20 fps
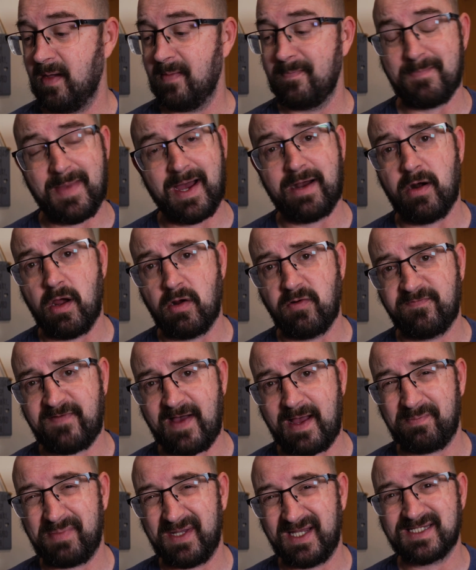marrow
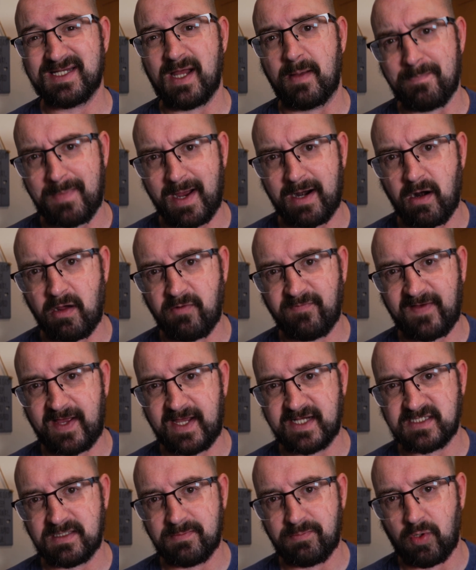fat peas. And marrow
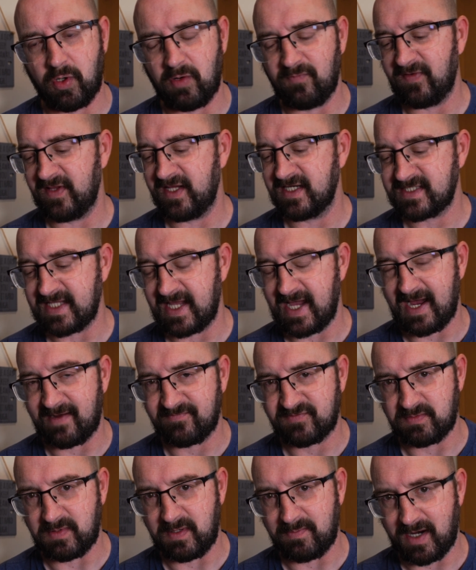fat is important for this. They
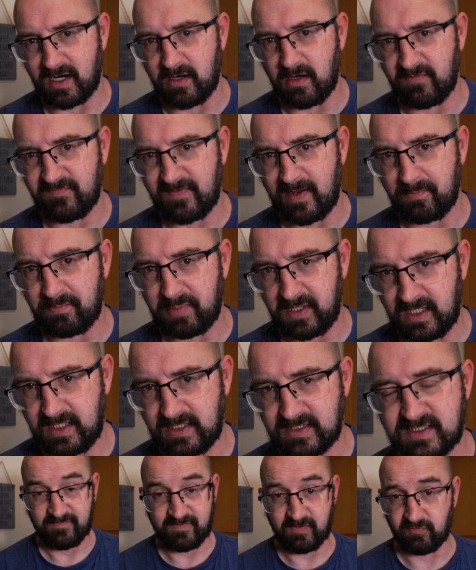have to be marrow fat
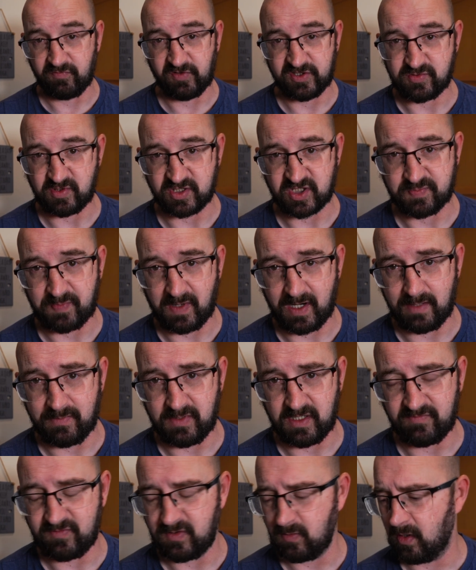peas. Feel free to
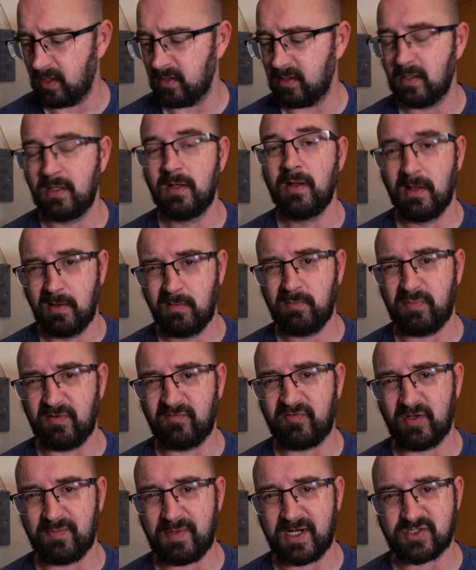experiment if you want, but
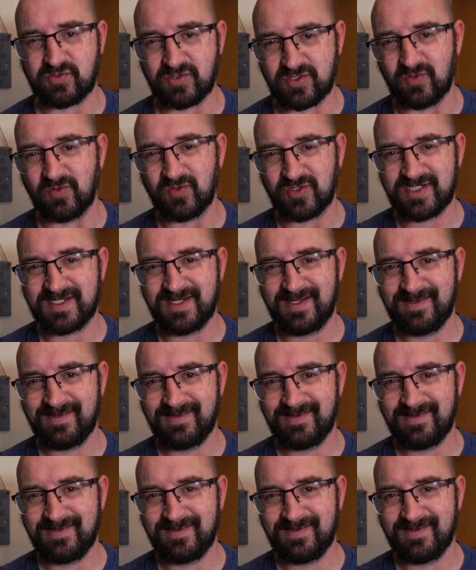for the best results,